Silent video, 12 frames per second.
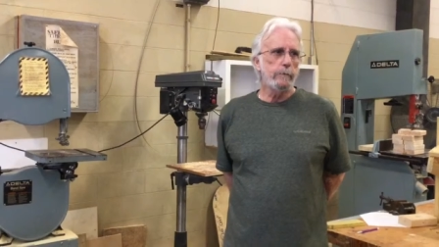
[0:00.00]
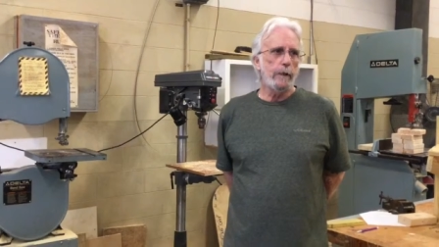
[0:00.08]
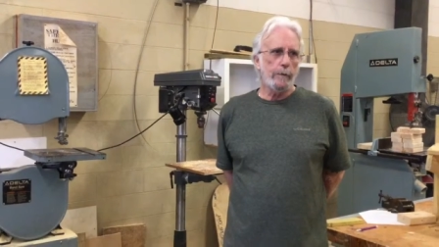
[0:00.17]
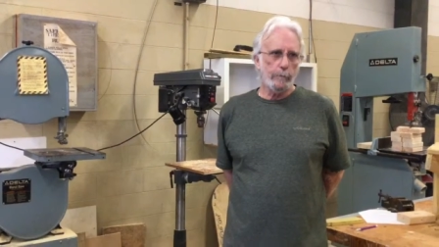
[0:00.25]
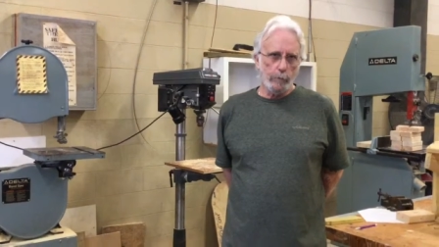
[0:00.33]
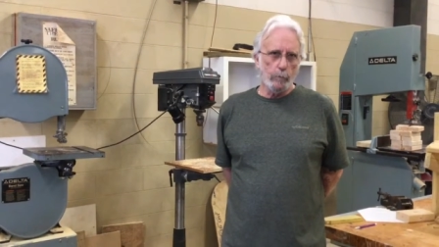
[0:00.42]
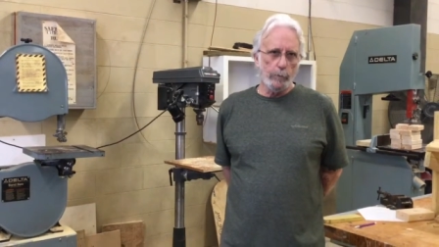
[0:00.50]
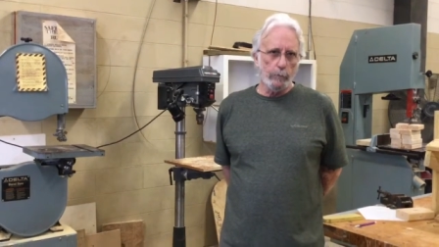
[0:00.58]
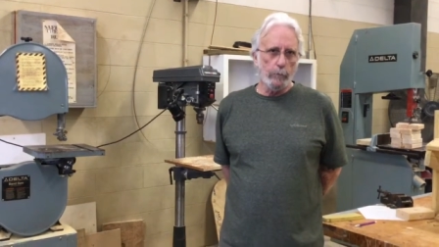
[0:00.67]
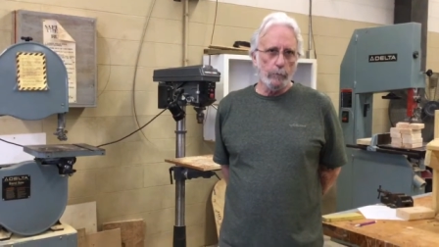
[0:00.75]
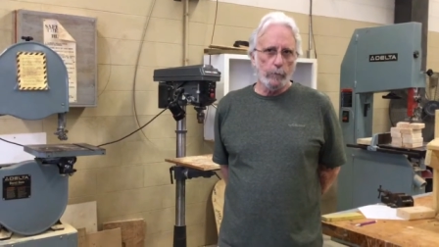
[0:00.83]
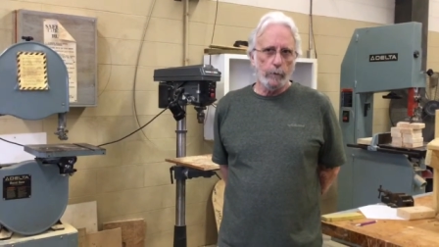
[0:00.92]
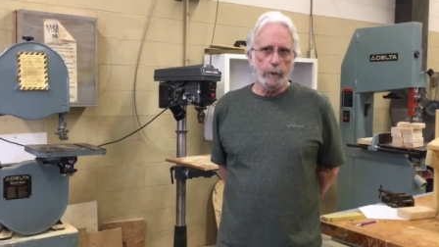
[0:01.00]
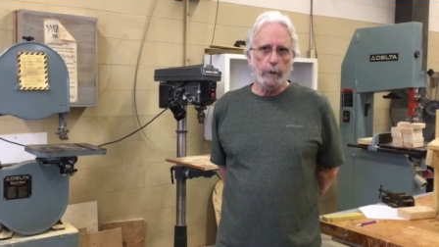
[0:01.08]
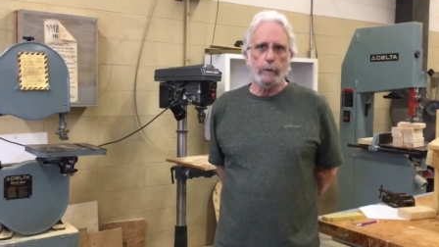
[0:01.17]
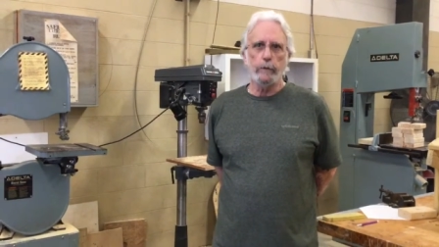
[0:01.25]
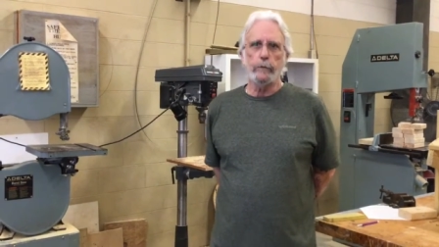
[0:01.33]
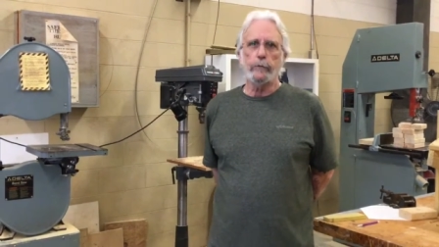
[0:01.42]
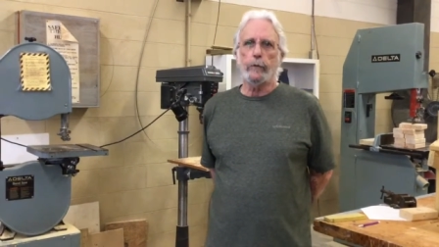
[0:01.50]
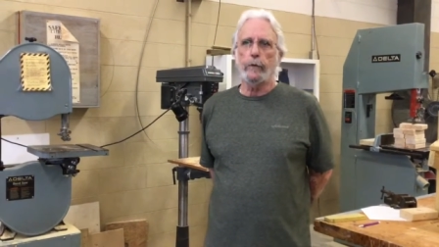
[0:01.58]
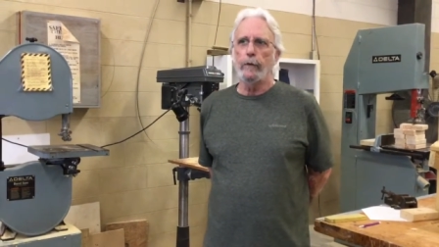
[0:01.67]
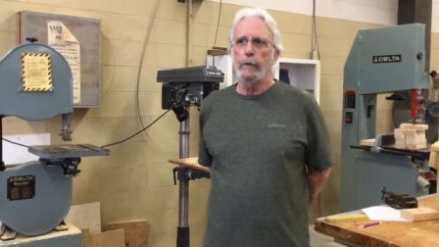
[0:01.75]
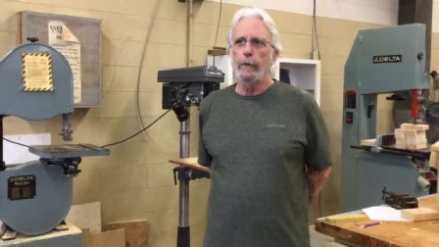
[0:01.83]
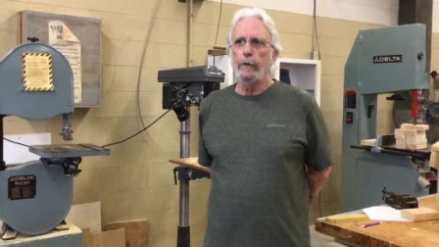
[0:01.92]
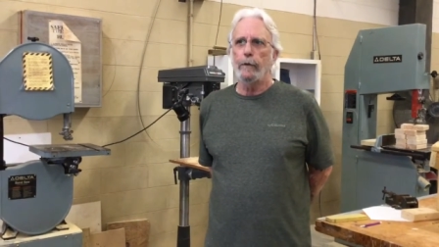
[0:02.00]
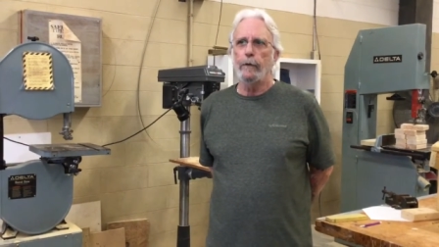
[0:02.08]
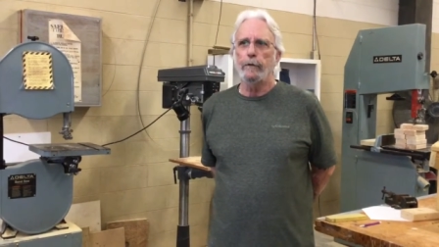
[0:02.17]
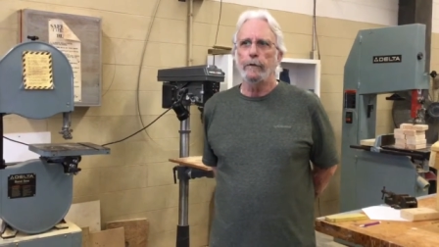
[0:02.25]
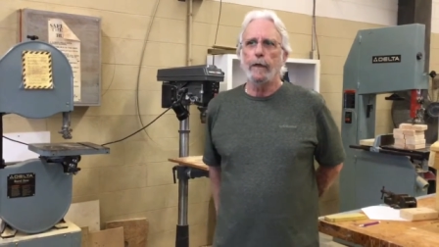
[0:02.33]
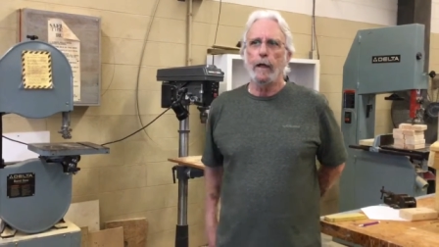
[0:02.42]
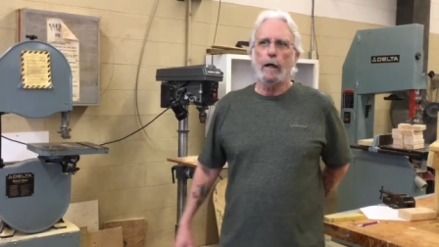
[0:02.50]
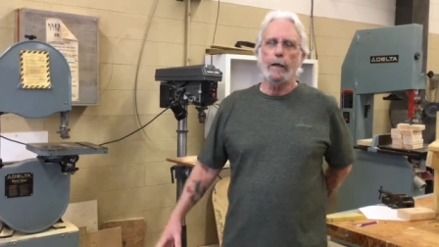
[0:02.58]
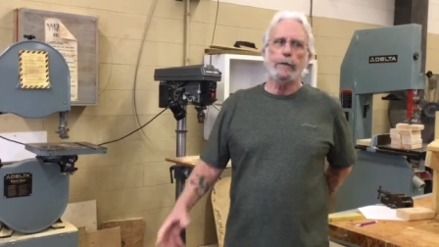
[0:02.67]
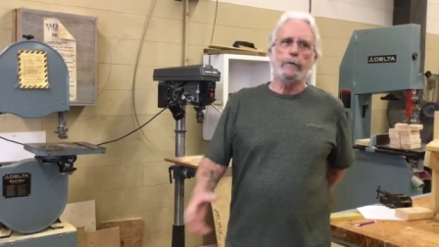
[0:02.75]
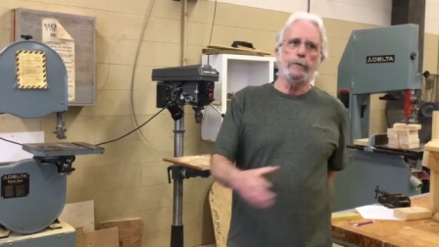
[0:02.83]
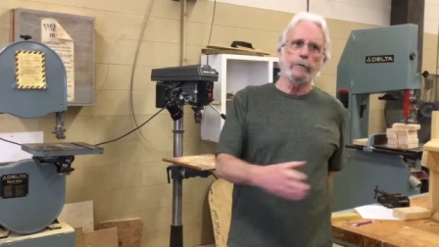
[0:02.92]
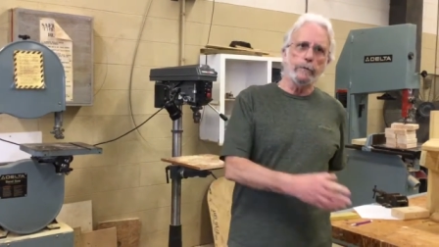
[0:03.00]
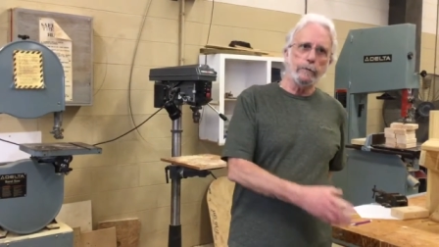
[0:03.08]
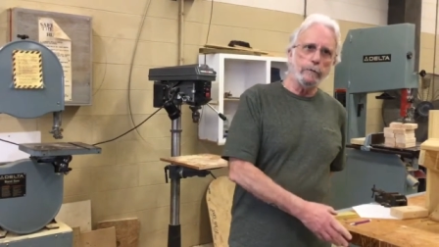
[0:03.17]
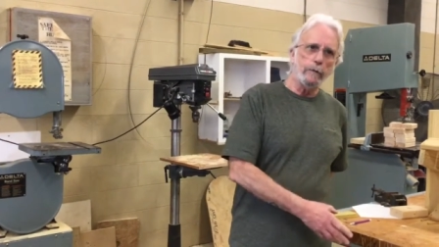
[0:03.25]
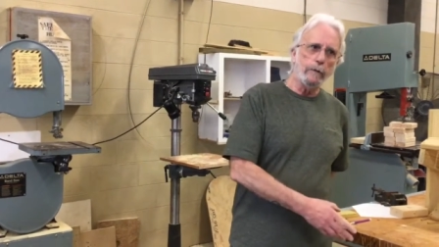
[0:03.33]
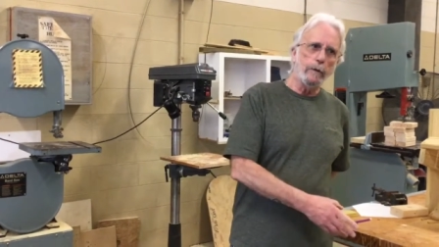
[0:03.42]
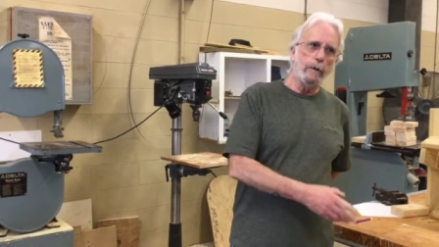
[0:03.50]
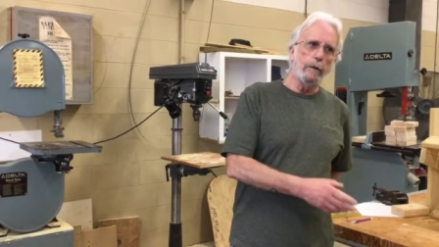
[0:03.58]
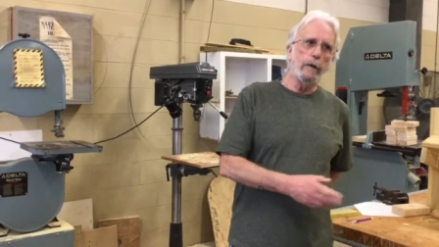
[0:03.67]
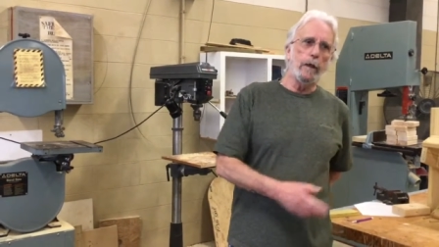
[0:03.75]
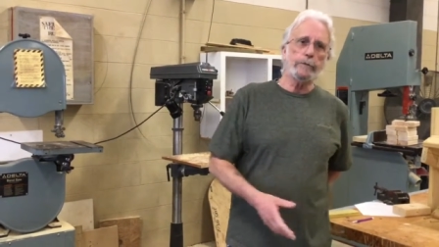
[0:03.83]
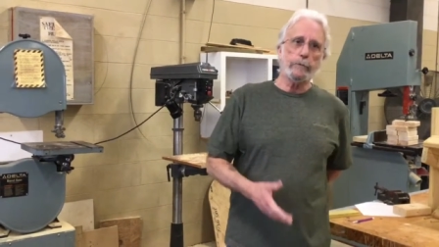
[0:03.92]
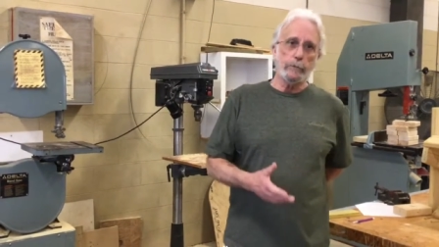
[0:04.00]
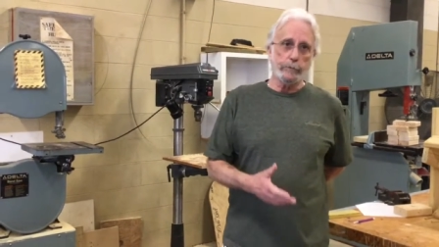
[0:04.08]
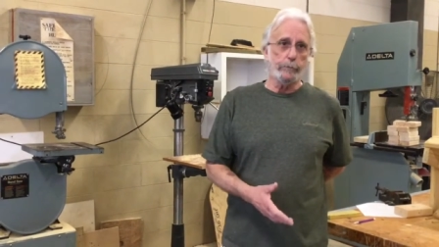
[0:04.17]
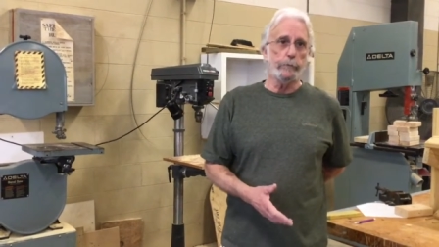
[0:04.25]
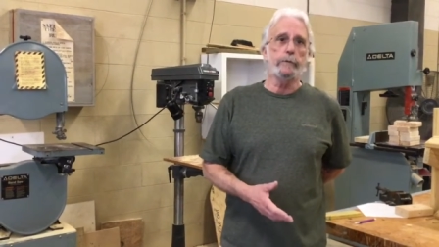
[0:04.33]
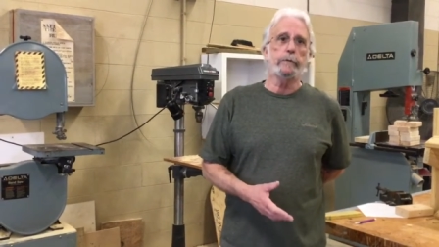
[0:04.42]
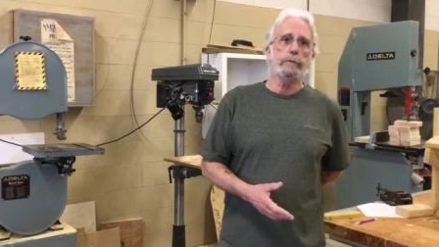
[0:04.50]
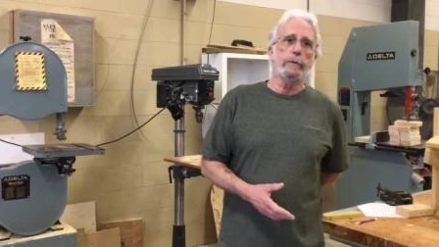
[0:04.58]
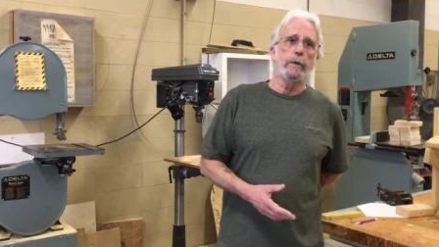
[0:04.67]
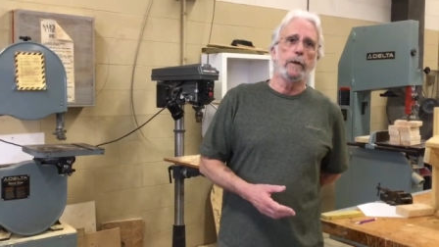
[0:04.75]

had my own business, and I used to hire high school students.